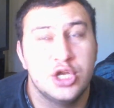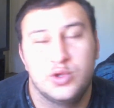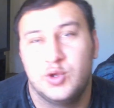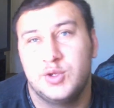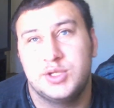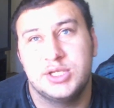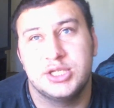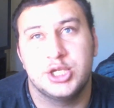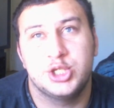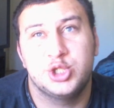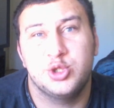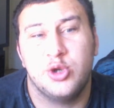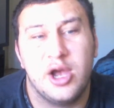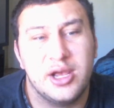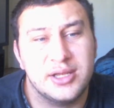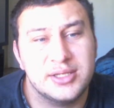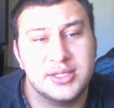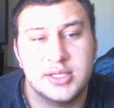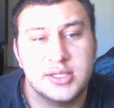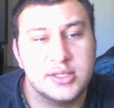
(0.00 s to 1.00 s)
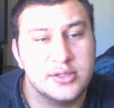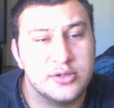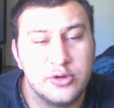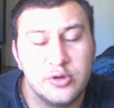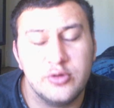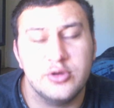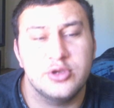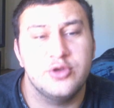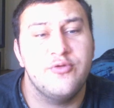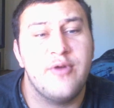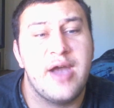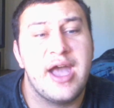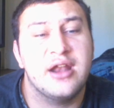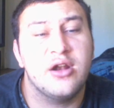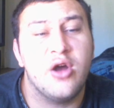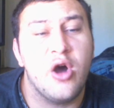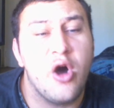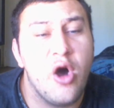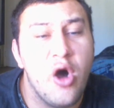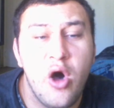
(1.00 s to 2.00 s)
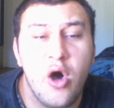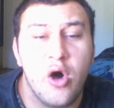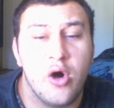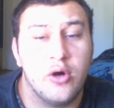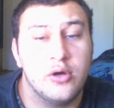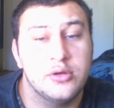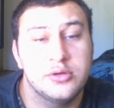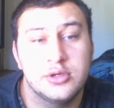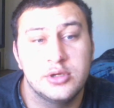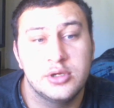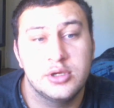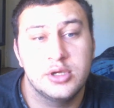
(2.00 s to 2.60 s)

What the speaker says: losing the Draws doesn't hurt you at all.